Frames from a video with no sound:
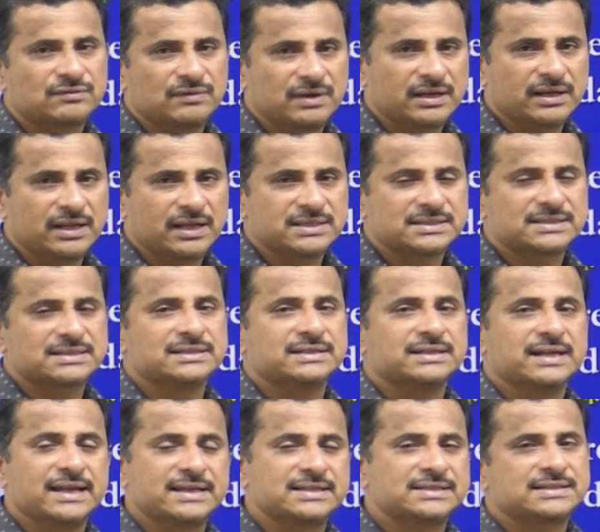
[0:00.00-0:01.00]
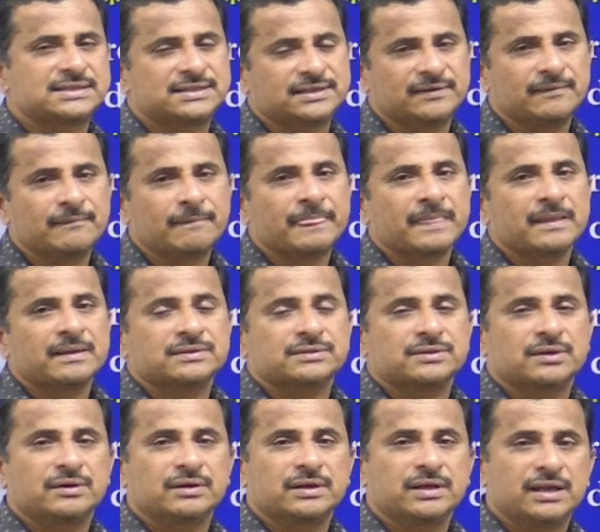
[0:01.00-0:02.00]
one is
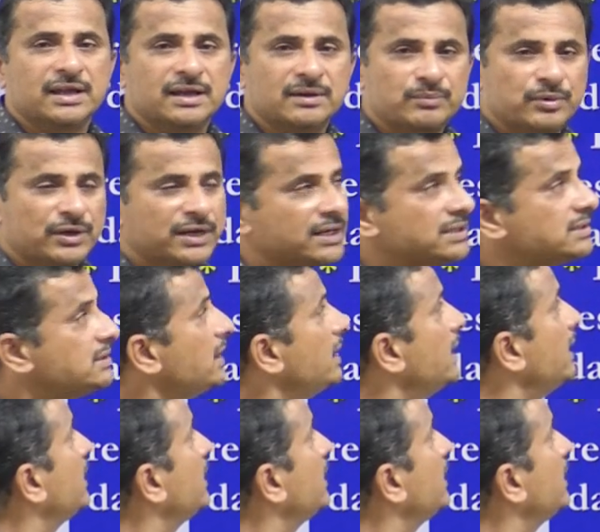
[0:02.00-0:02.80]
here protected